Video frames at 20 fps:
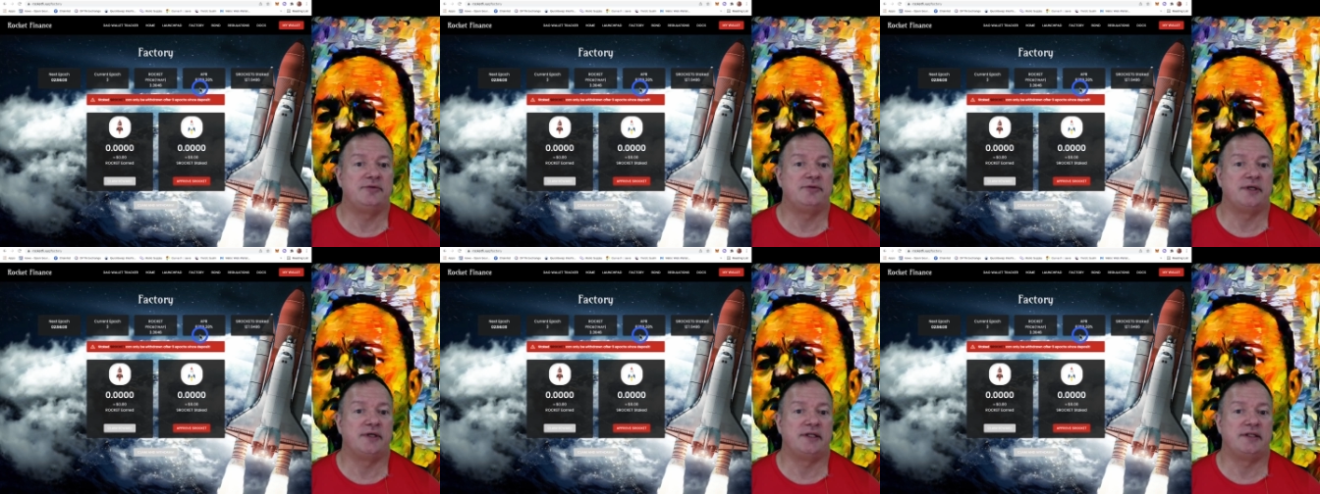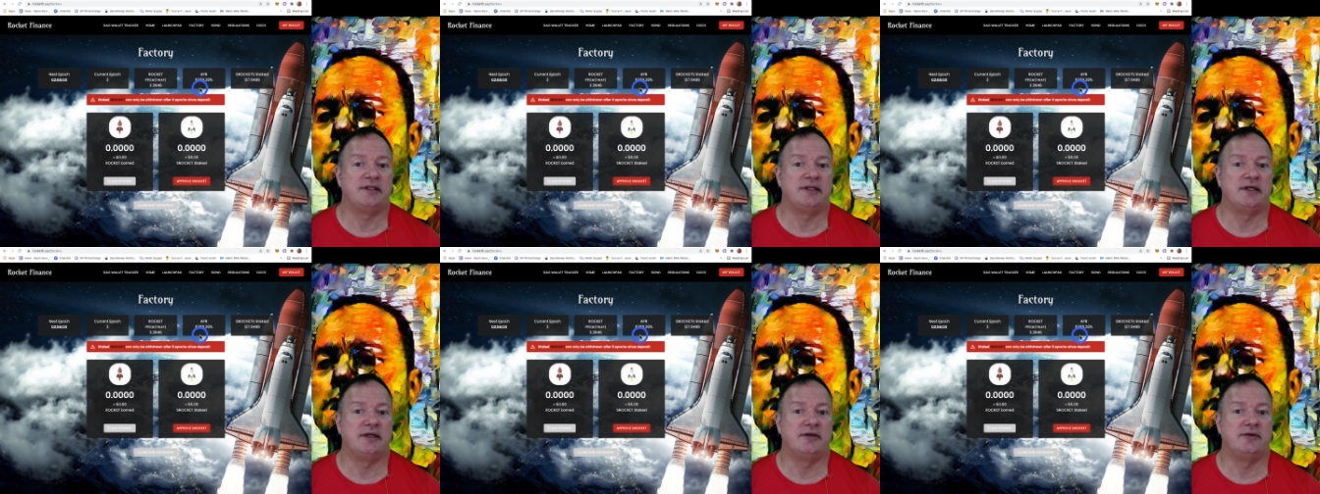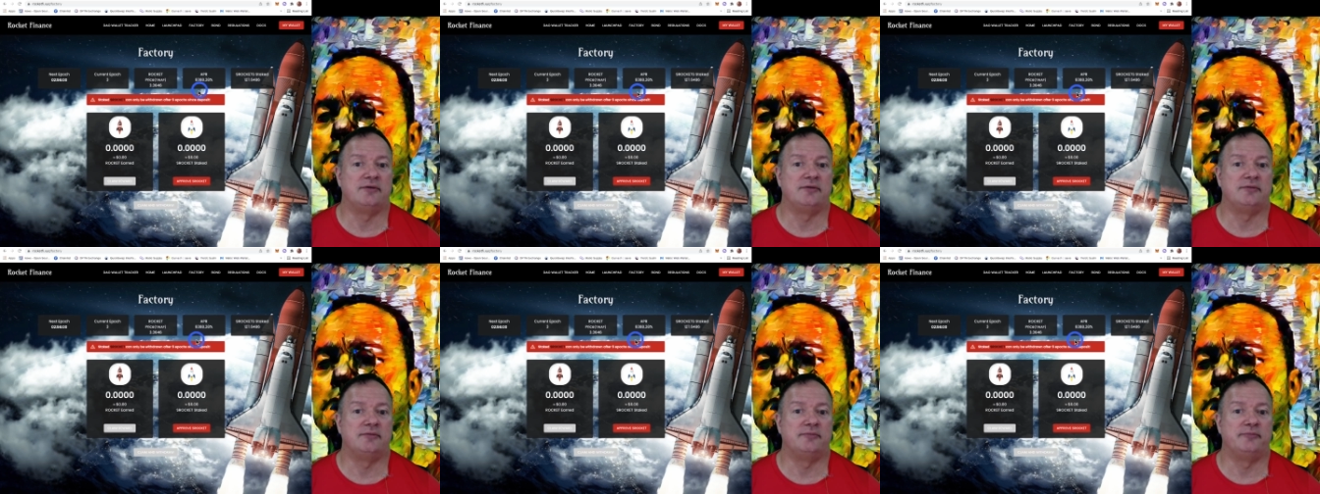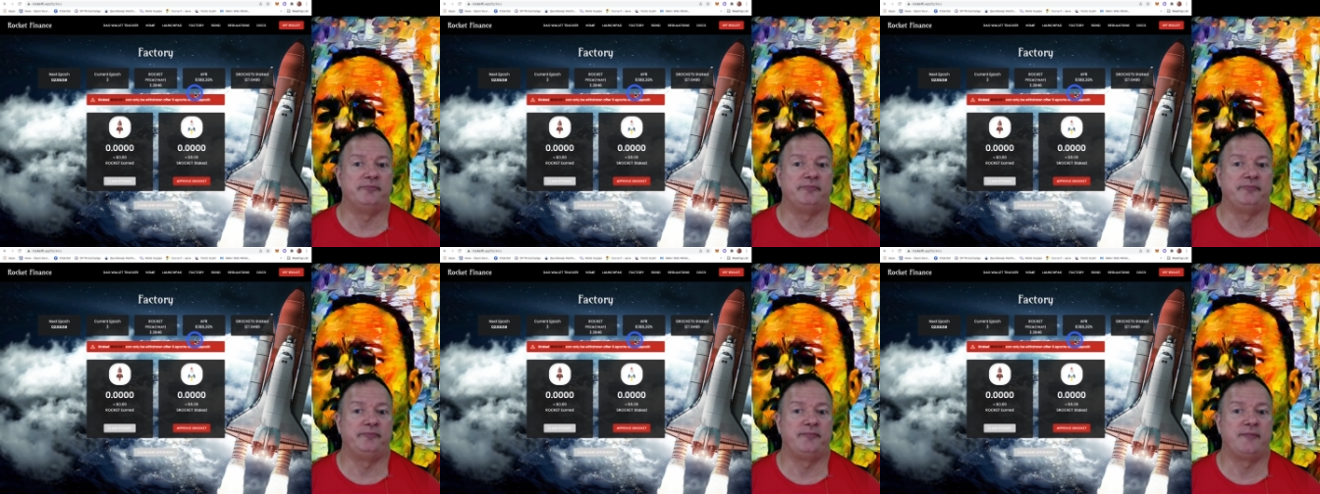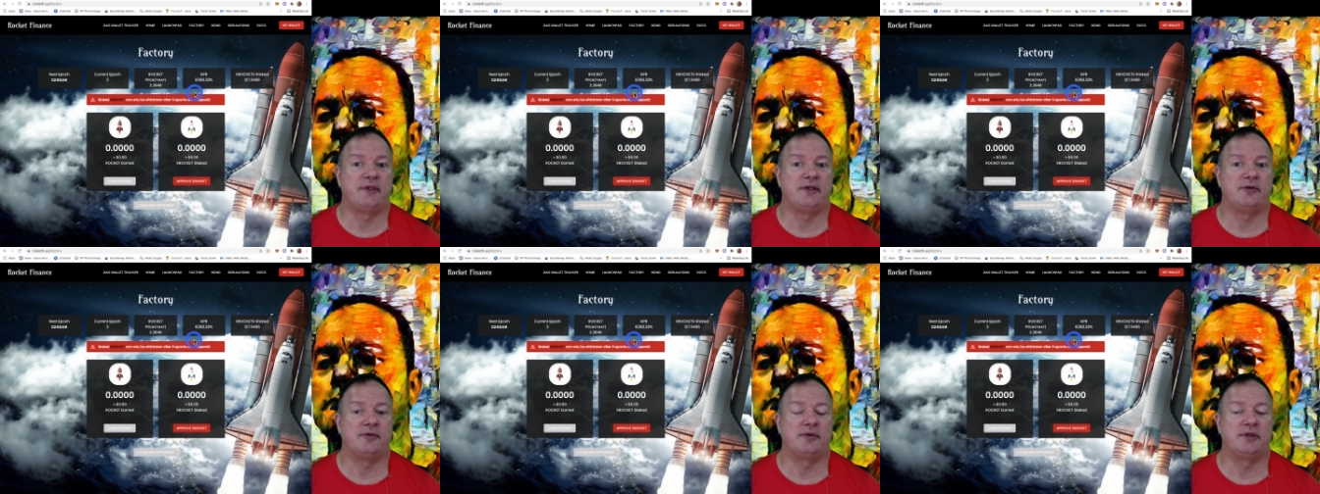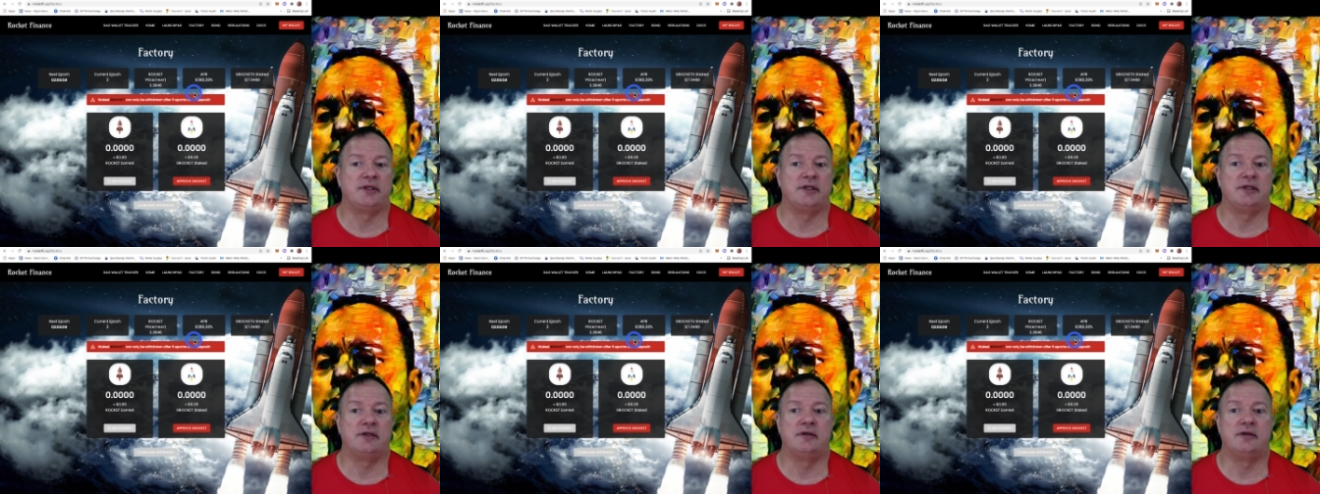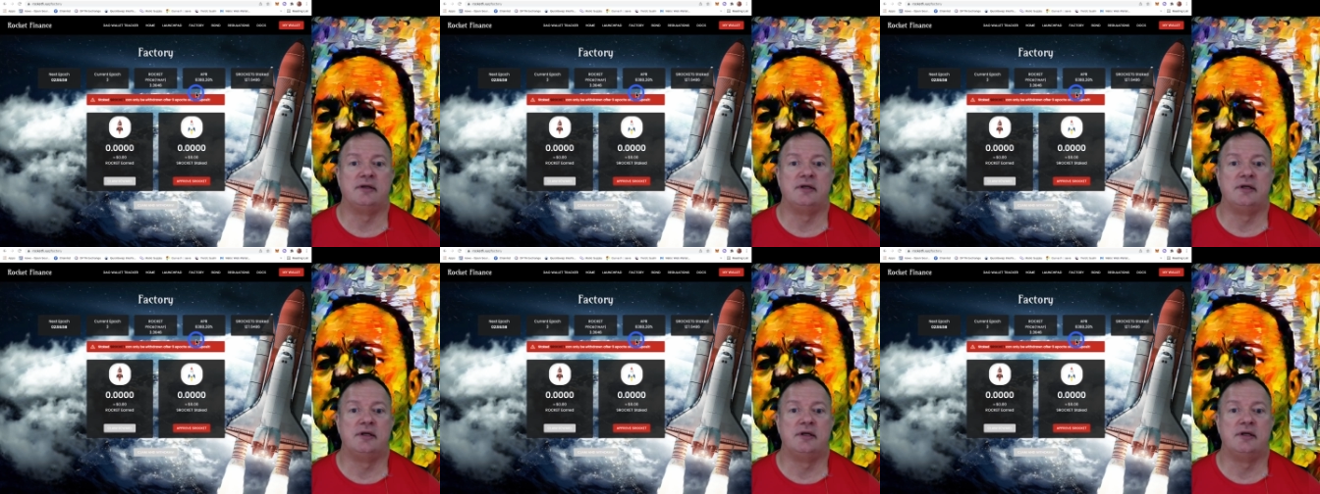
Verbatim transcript: right now, okay?